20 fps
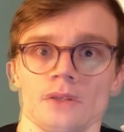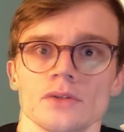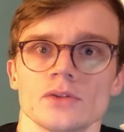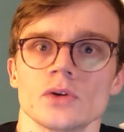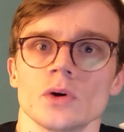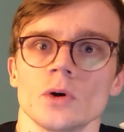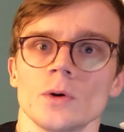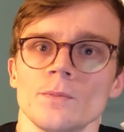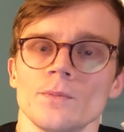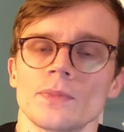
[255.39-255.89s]

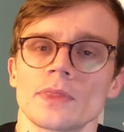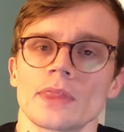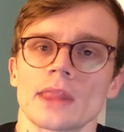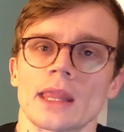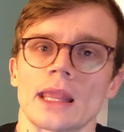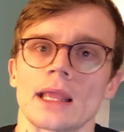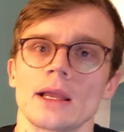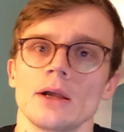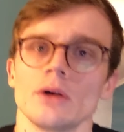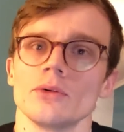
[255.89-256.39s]
So
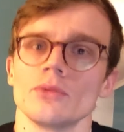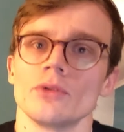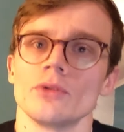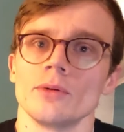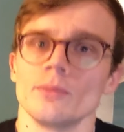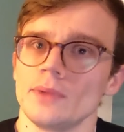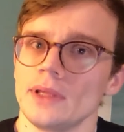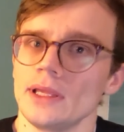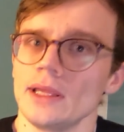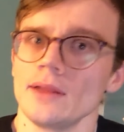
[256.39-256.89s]

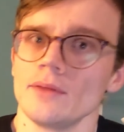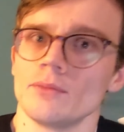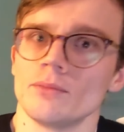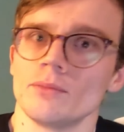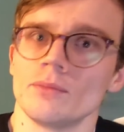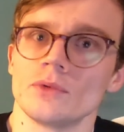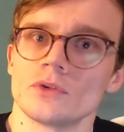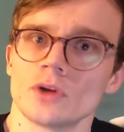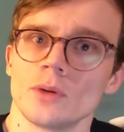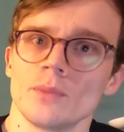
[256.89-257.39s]
for
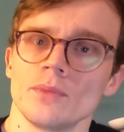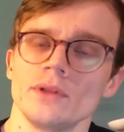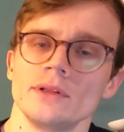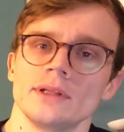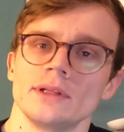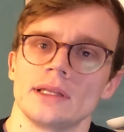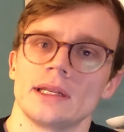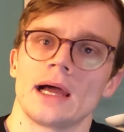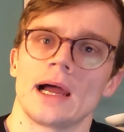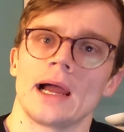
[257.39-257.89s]
me,
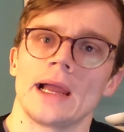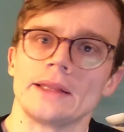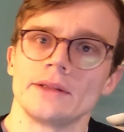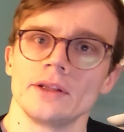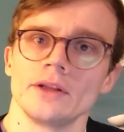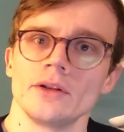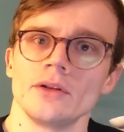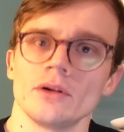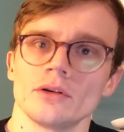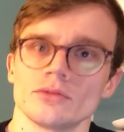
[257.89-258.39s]
something that I
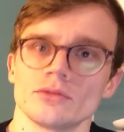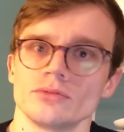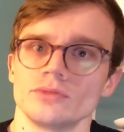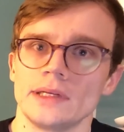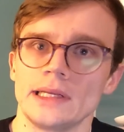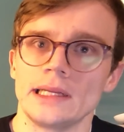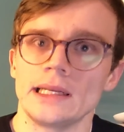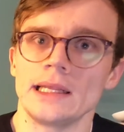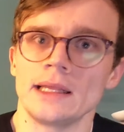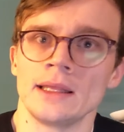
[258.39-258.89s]
did not
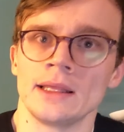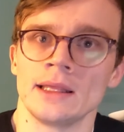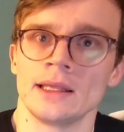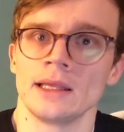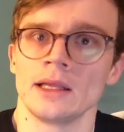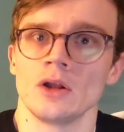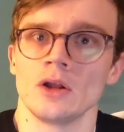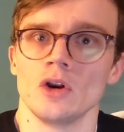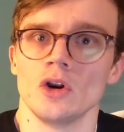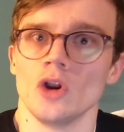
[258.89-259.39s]
really
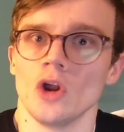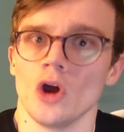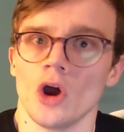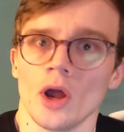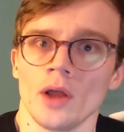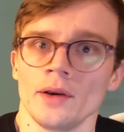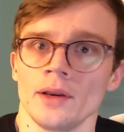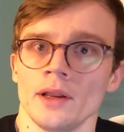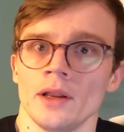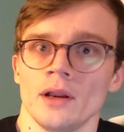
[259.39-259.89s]

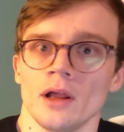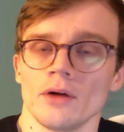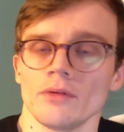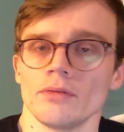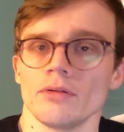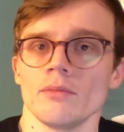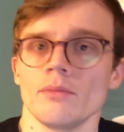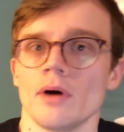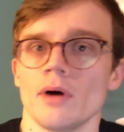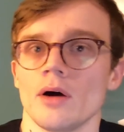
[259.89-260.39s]
learn
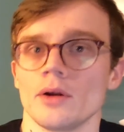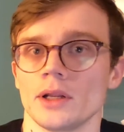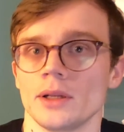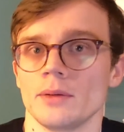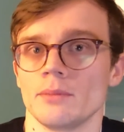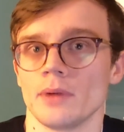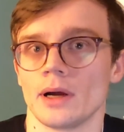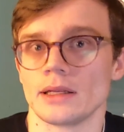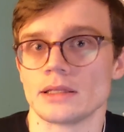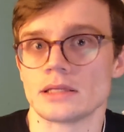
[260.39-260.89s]
enough about
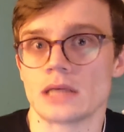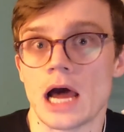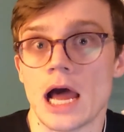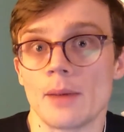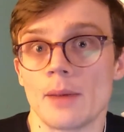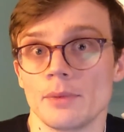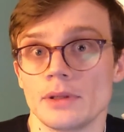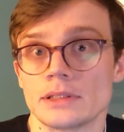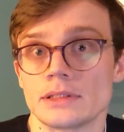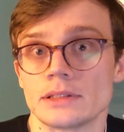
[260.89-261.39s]
in my
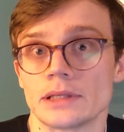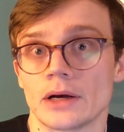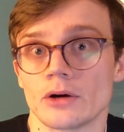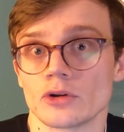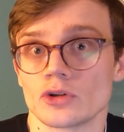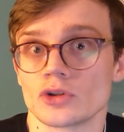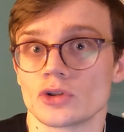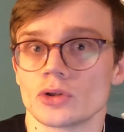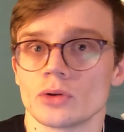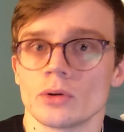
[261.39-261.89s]
time in
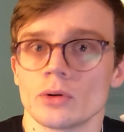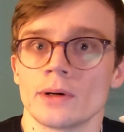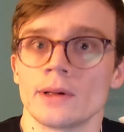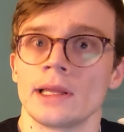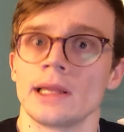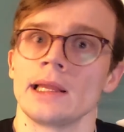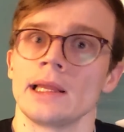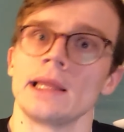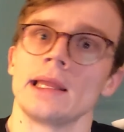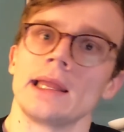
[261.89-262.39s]
South
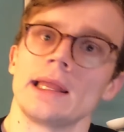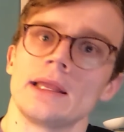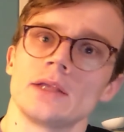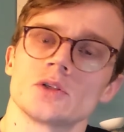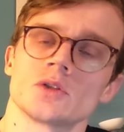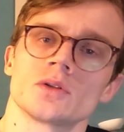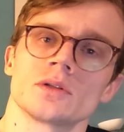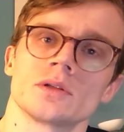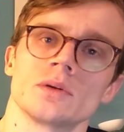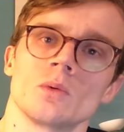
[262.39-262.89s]
Shore
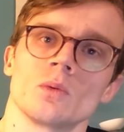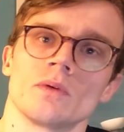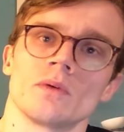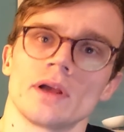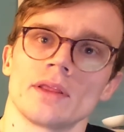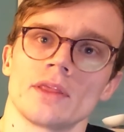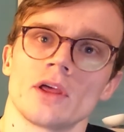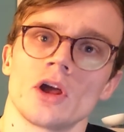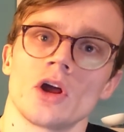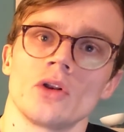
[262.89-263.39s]
is
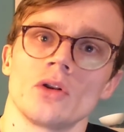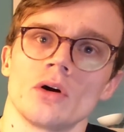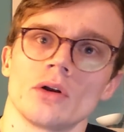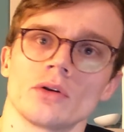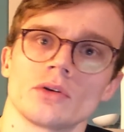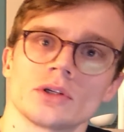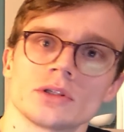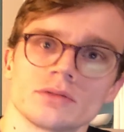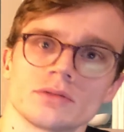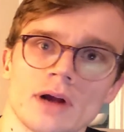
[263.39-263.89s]
whether or
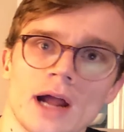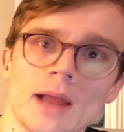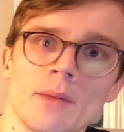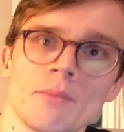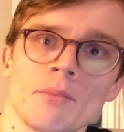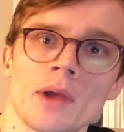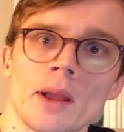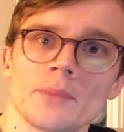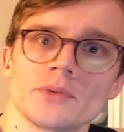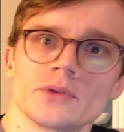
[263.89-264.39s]
not
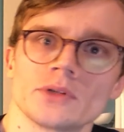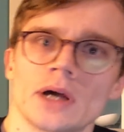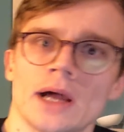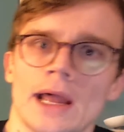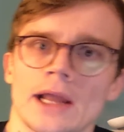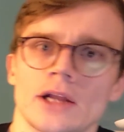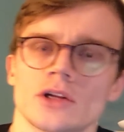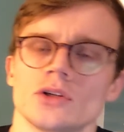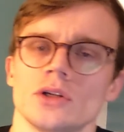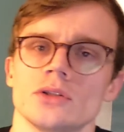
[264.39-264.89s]
crime maps
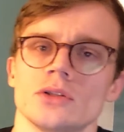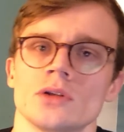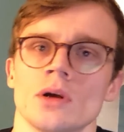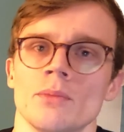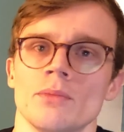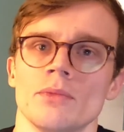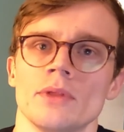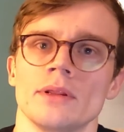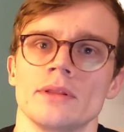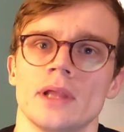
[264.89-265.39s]
are actually
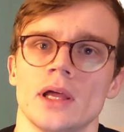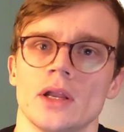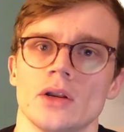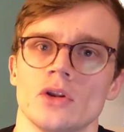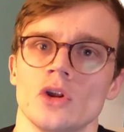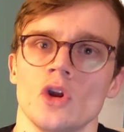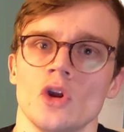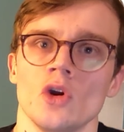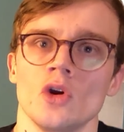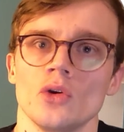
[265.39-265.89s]
something
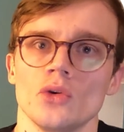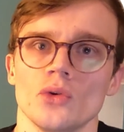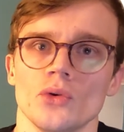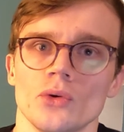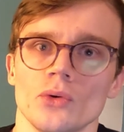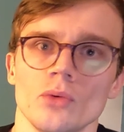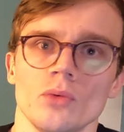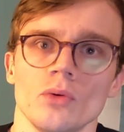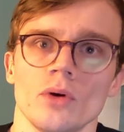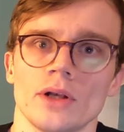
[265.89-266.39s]
that
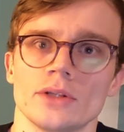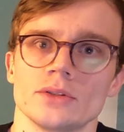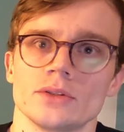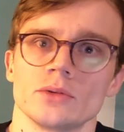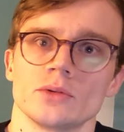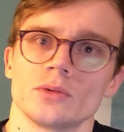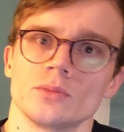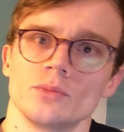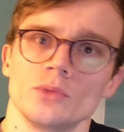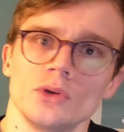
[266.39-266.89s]
you as
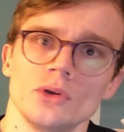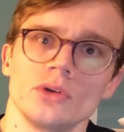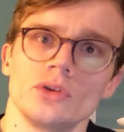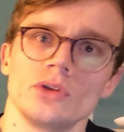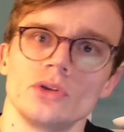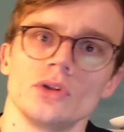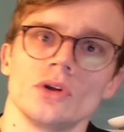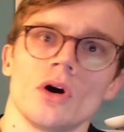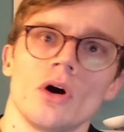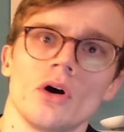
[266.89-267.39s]
a
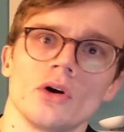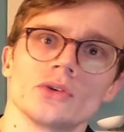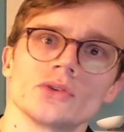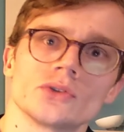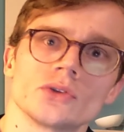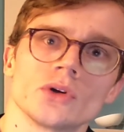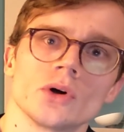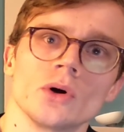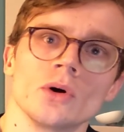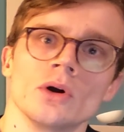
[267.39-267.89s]
community
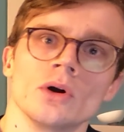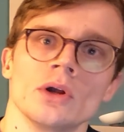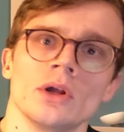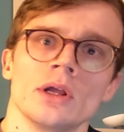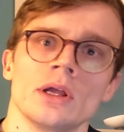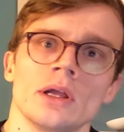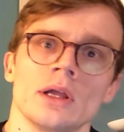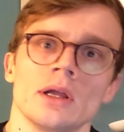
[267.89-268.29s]
also